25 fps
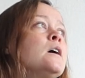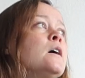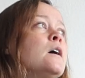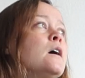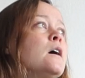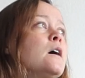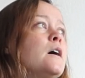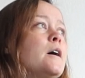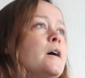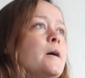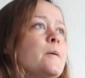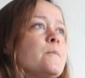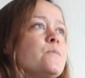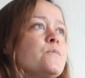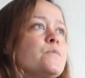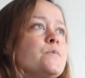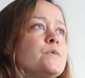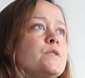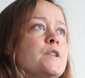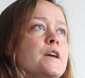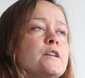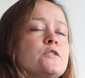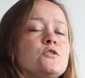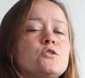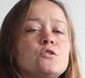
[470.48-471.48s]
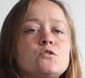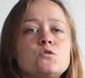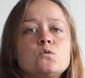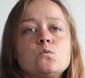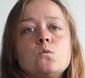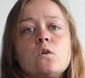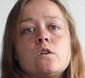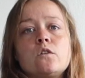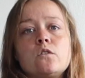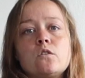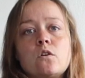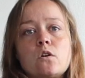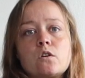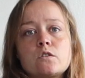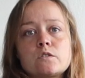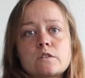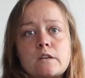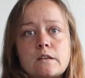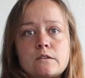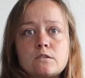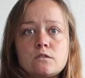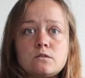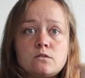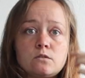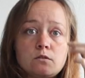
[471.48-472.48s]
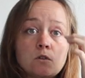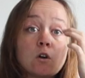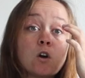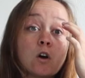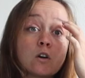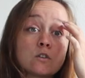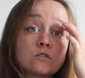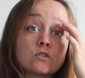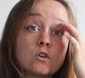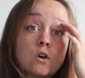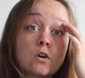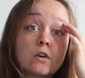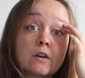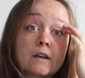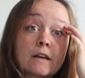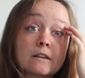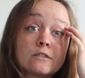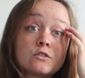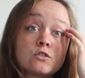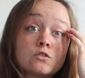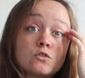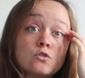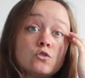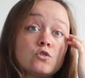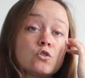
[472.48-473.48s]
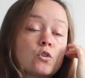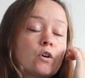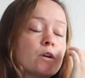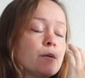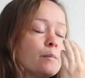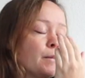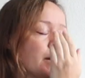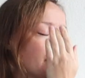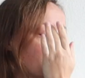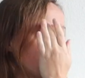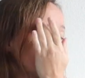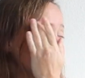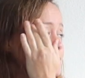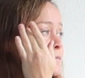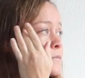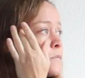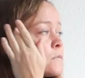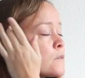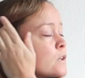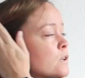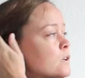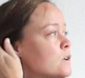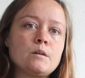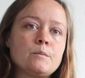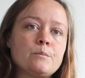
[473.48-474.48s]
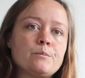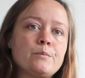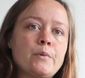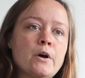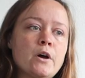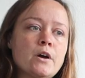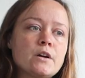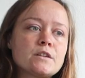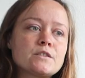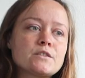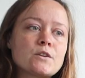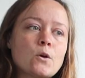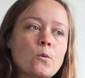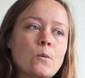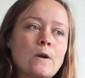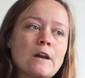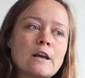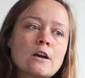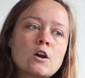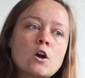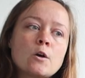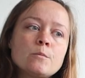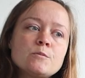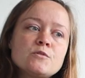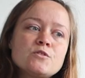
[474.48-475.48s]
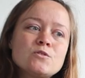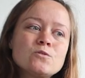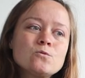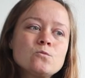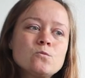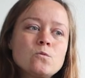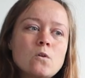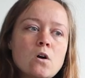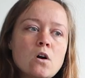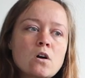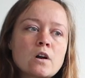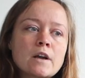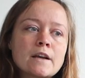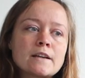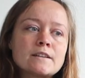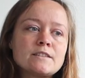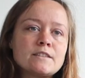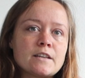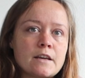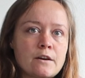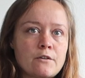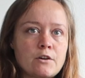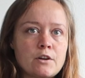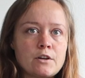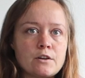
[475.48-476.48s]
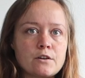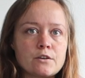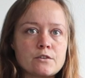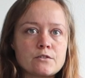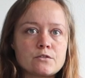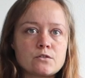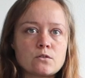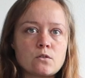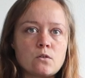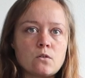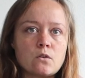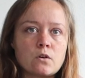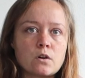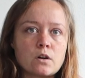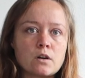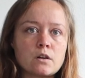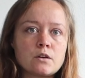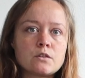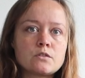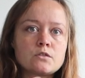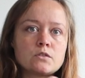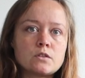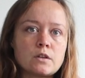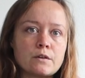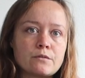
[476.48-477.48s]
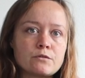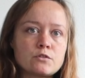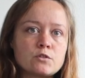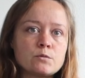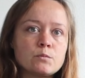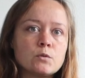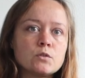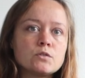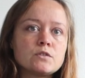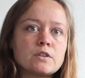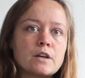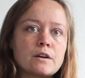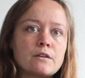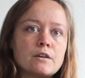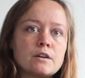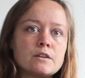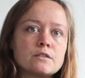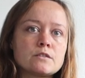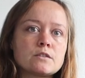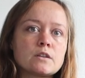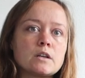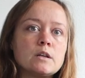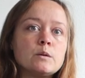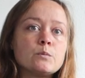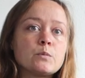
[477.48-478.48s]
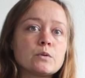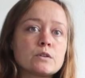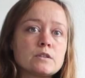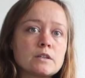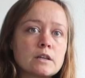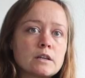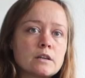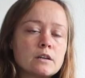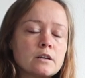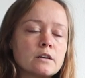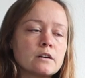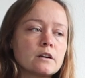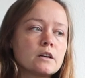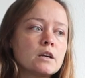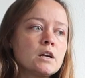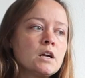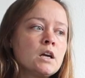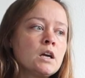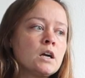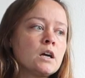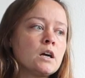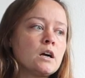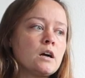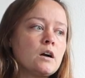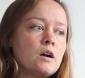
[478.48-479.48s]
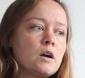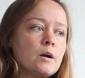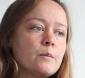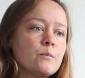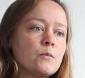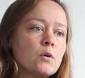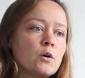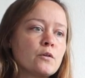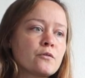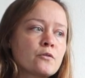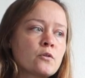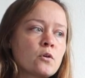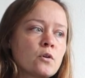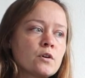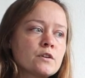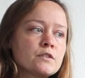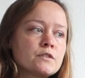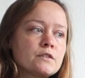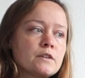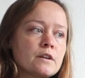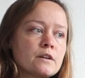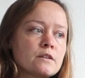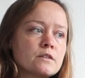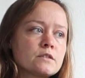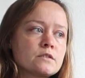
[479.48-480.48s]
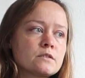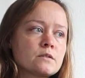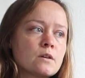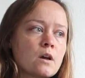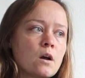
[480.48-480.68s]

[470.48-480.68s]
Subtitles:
Then just one dog gets to join me. But when it comes to walking terriers, or Staffordshire terriers in particular, of course there's